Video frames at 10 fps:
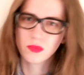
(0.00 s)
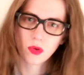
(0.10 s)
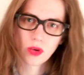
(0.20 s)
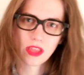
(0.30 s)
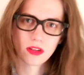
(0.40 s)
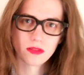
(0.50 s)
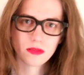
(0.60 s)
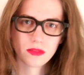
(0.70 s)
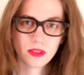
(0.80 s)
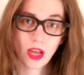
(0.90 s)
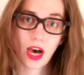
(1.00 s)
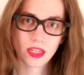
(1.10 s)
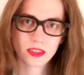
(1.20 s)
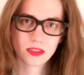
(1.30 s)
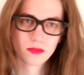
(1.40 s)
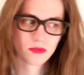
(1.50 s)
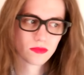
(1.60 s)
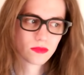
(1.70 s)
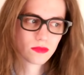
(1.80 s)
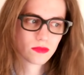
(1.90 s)
Or rather, not.
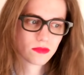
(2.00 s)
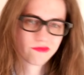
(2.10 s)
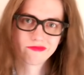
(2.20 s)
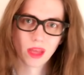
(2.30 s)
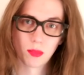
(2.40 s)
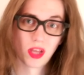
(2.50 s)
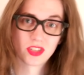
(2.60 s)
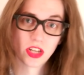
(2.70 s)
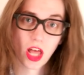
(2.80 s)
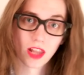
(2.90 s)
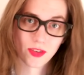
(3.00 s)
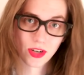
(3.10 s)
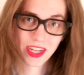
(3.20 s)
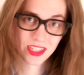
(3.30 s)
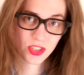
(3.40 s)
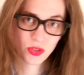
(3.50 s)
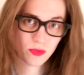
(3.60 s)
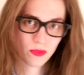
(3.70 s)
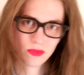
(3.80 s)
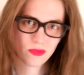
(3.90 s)
I'm not John Oliver, I can
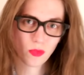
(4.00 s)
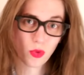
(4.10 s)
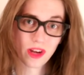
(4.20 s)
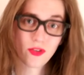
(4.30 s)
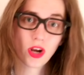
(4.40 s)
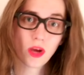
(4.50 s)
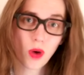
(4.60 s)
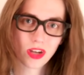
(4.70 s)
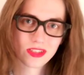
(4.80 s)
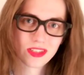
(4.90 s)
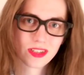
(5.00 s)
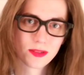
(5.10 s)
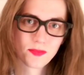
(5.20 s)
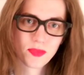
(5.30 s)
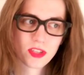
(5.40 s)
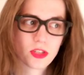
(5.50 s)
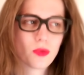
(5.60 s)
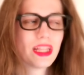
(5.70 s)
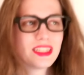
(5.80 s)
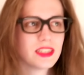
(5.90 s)
do whatever I want. So
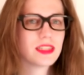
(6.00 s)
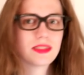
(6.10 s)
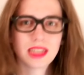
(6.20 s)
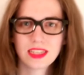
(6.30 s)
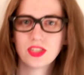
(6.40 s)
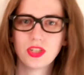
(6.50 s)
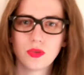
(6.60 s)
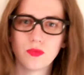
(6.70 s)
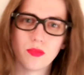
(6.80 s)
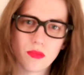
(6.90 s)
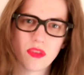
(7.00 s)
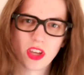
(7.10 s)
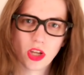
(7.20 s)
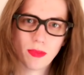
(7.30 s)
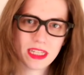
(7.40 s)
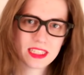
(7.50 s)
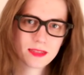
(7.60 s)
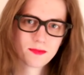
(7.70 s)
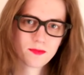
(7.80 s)
let's just get to the good bit.